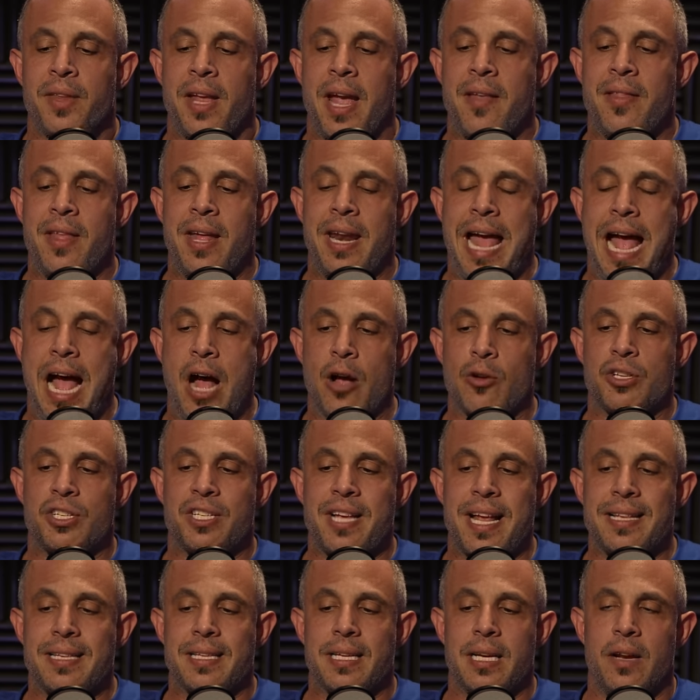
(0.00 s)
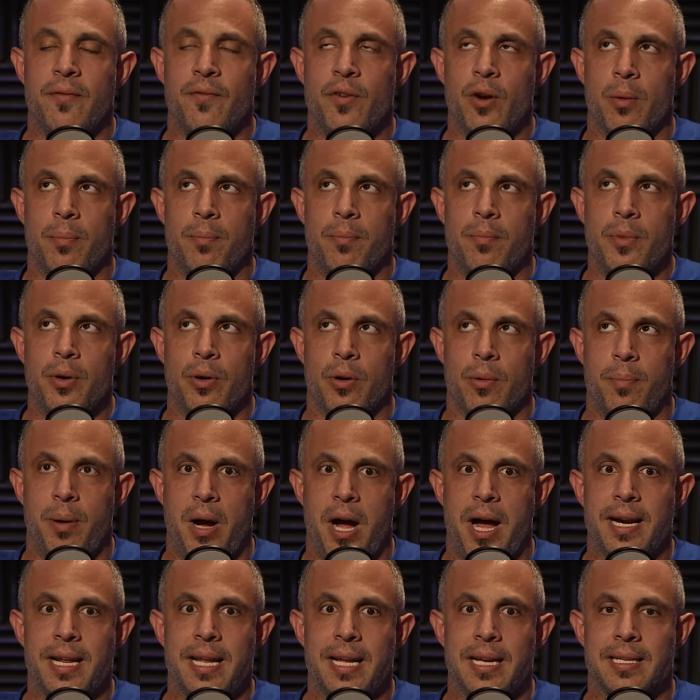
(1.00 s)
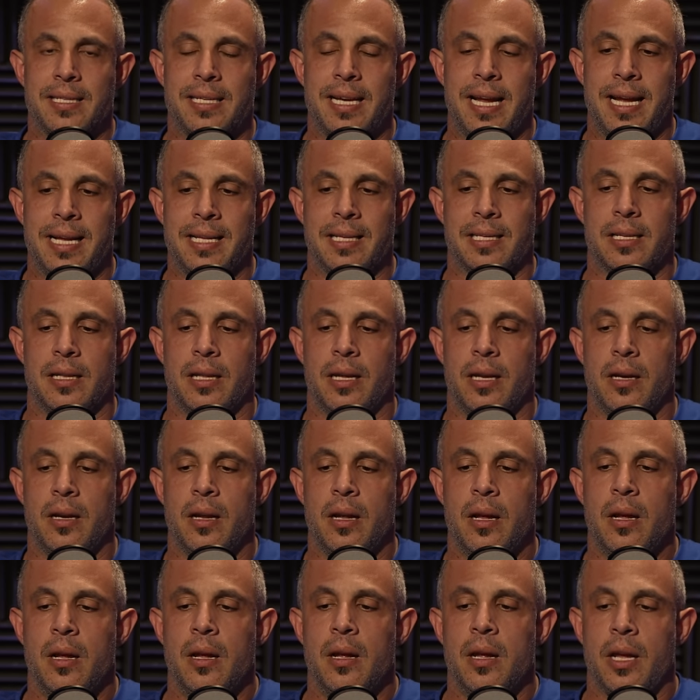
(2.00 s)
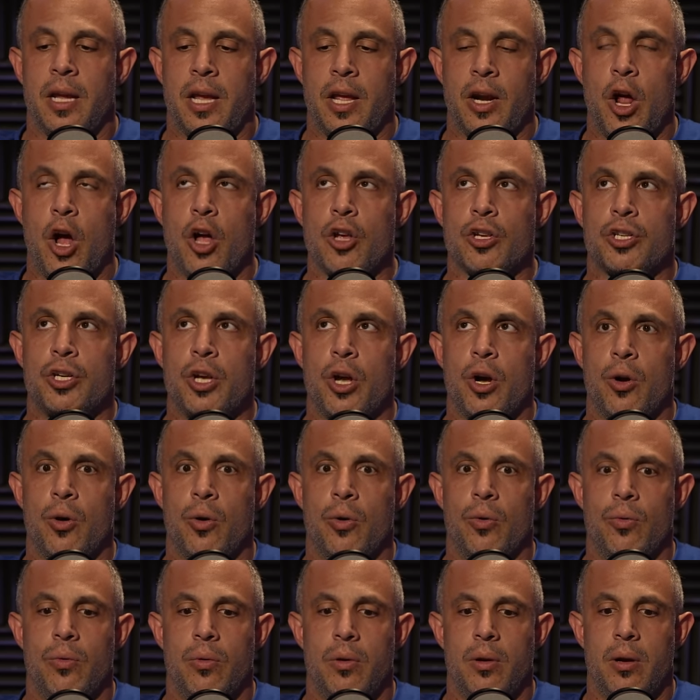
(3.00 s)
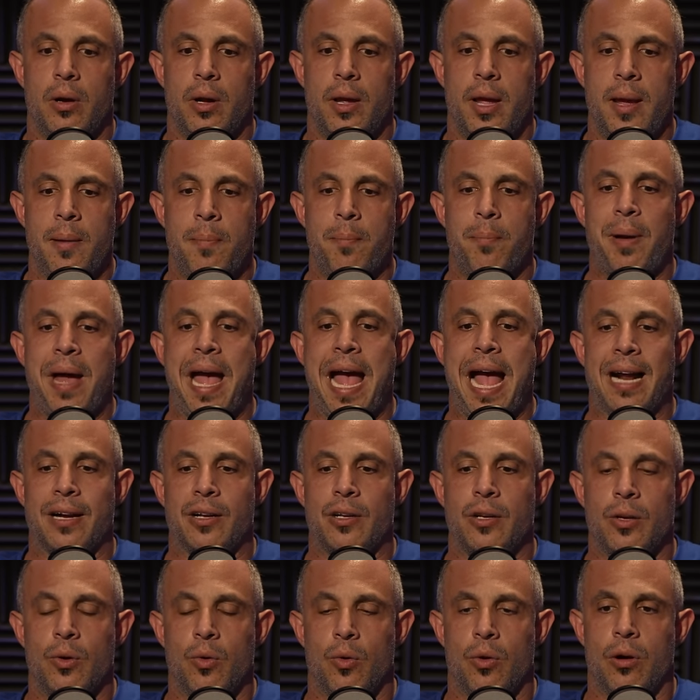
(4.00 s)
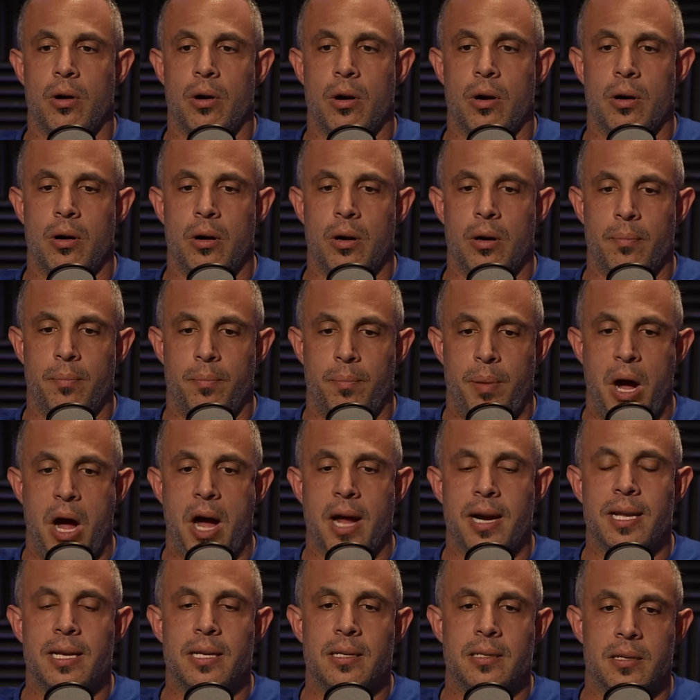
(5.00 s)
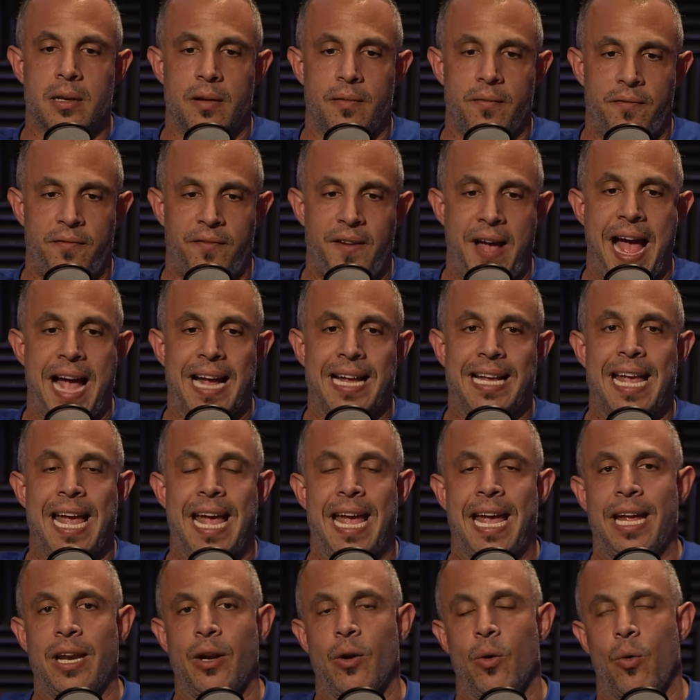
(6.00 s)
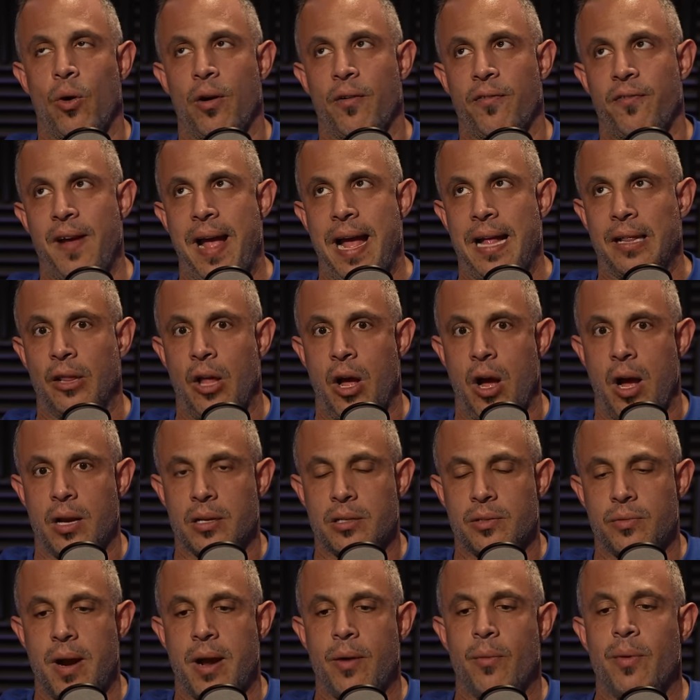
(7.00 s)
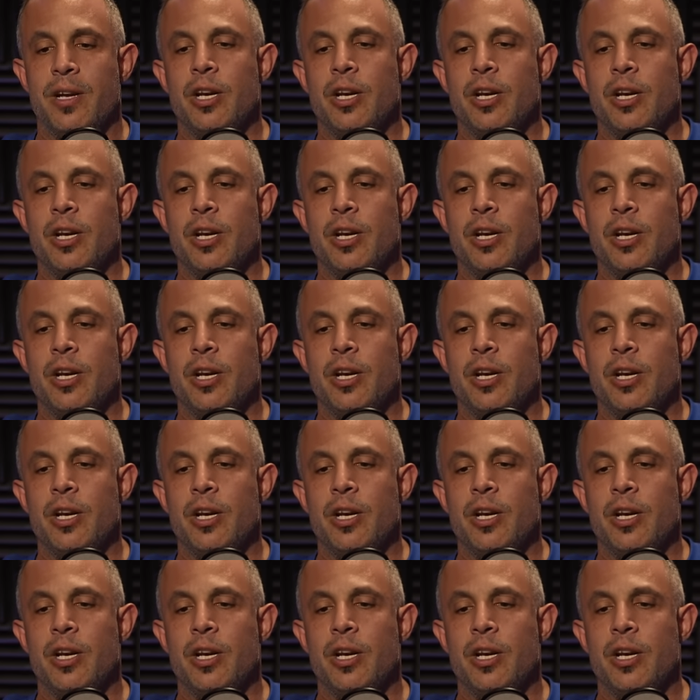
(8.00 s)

And then how sensitive your your body is to insulin can also impact your body's fat gain or fat loss, right?